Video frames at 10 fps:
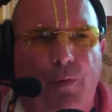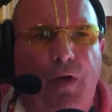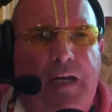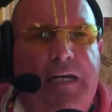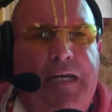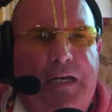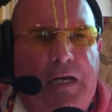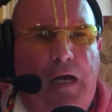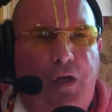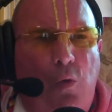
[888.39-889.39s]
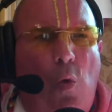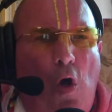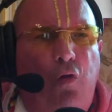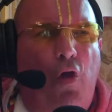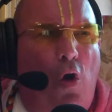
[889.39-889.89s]
In India, you
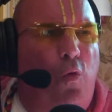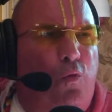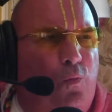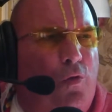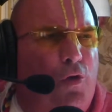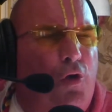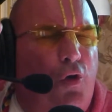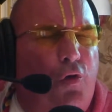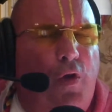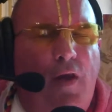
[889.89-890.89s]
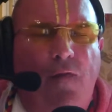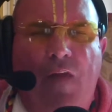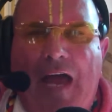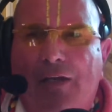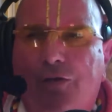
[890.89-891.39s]
all know
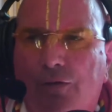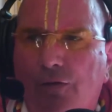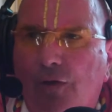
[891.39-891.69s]
that